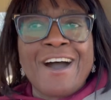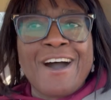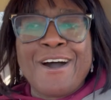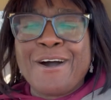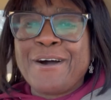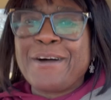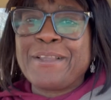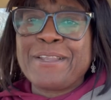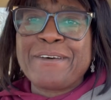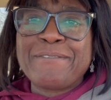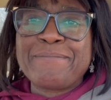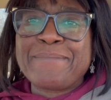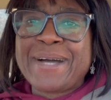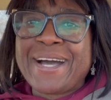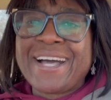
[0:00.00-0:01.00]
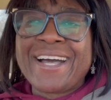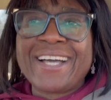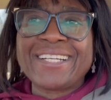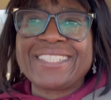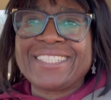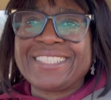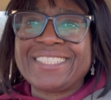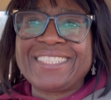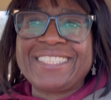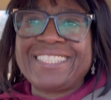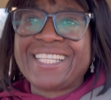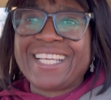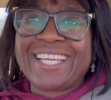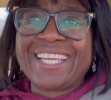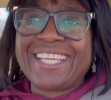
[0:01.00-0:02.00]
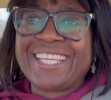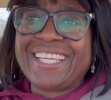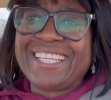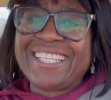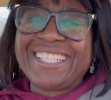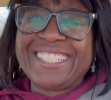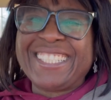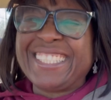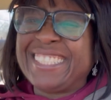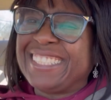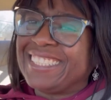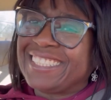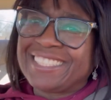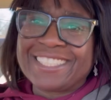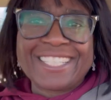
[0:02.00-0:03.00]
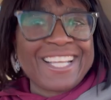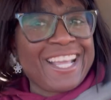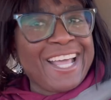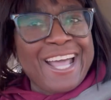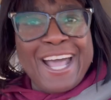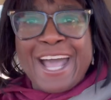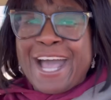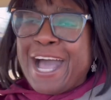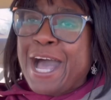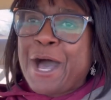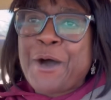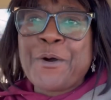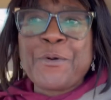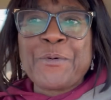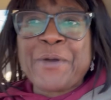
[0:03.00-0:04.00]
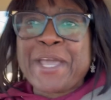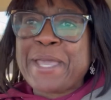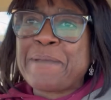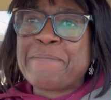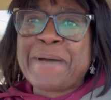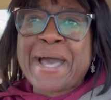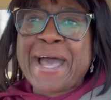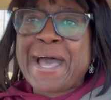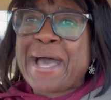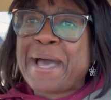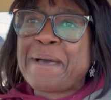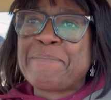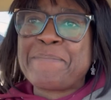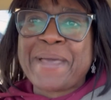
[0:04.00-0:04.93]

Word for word: all of my good days outweigh my